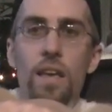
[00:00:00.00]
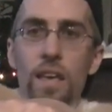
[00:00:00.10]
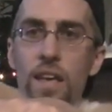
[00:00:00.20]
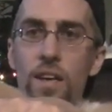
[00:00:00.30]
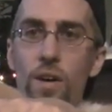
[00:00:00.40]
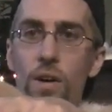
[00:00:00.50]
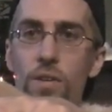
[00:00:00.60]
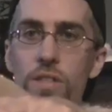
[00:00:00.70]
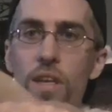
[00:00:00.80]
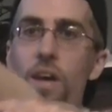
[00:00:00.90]

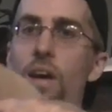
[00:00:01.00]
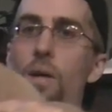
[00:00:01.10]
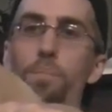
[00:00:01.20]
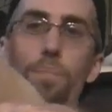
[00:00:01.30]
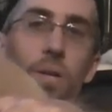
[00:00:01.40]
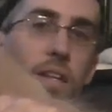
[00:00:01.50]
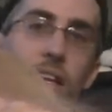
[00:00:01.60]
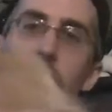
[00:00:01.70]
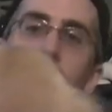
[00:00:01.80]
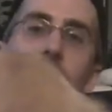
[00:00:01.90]
Eagles,
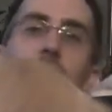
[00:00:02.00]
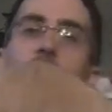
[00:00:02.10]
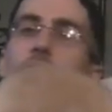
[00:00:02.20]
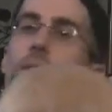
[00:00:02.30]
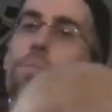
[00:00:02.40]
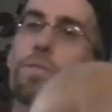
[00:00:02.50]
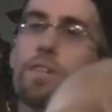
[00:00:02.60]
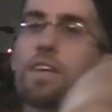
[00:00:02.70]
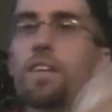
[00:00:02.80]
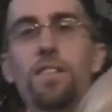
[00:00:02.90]
please
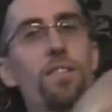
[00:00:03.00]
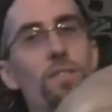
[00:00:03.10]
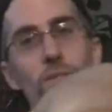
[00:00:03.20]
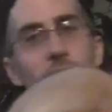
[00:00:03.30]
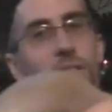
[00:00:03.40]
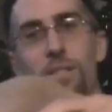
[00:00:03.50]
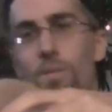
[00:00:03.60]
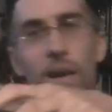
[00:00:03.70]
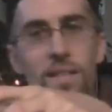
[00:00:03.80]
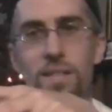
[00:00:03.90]
lose to
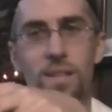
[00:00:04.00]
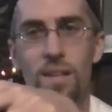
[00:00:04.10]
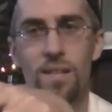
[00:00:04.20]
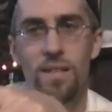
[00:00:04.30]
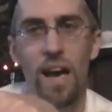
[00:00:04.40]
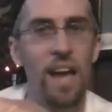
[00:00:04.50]
the Redskins.